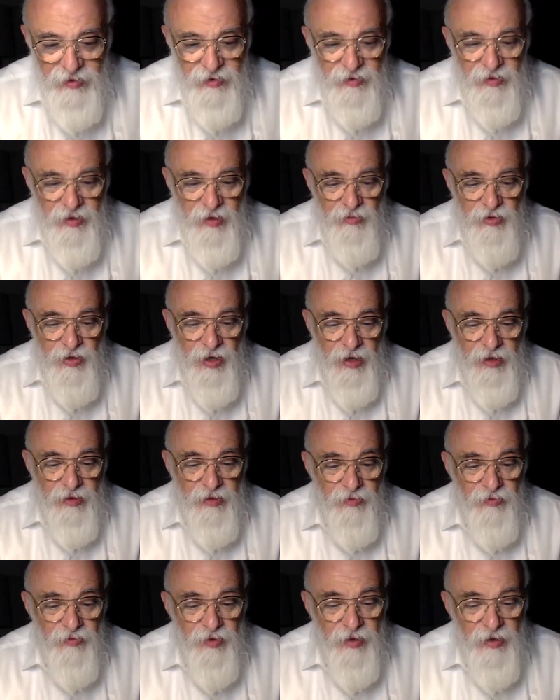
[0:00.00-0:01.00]
the
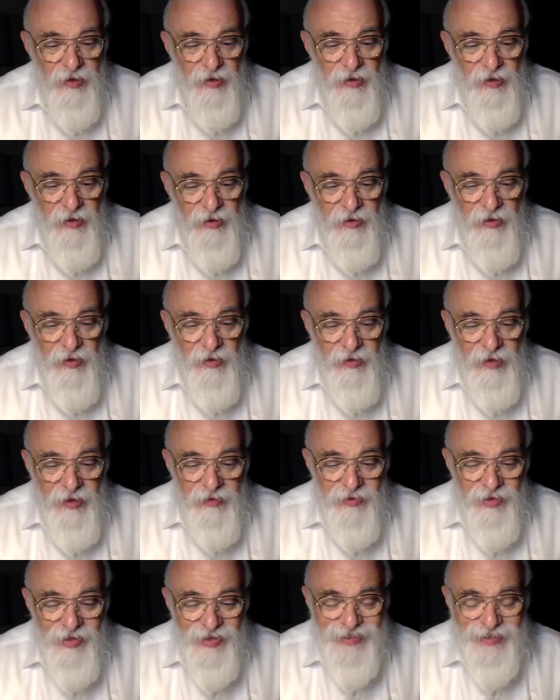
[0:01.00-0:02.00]
objective, not
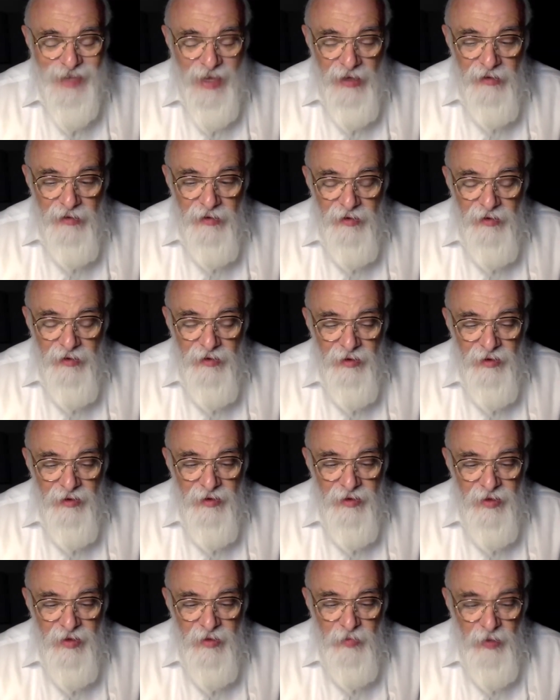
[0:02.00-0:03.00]
understanding and
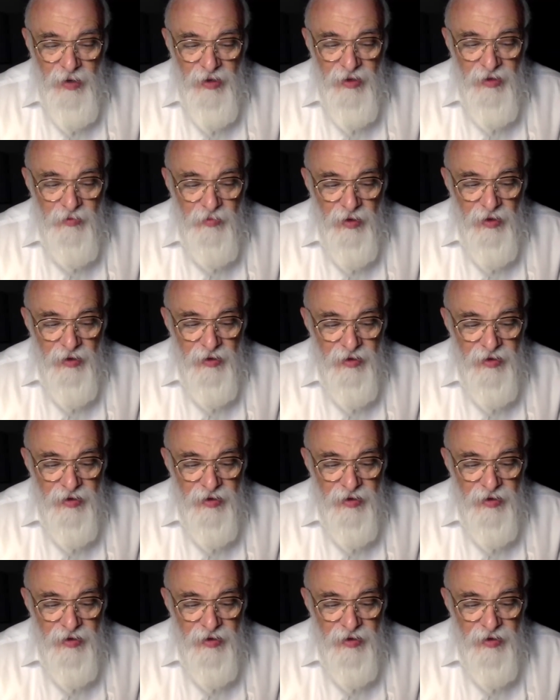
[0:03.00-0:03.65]
inspired by it,